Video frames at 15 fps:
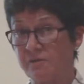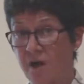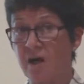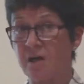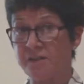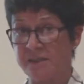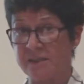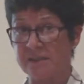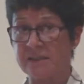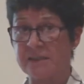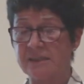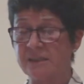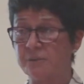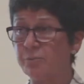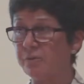of
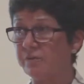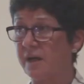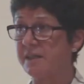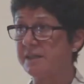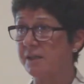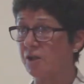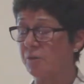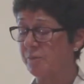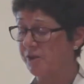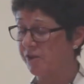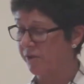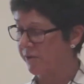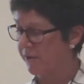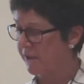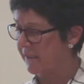artists and providing
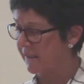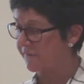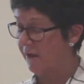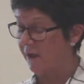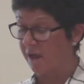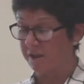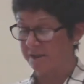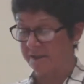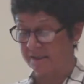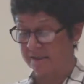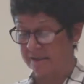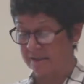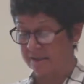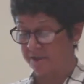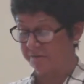opportunities for
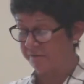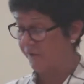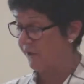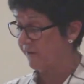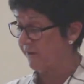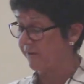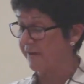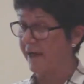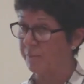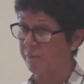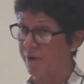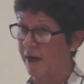artists to further their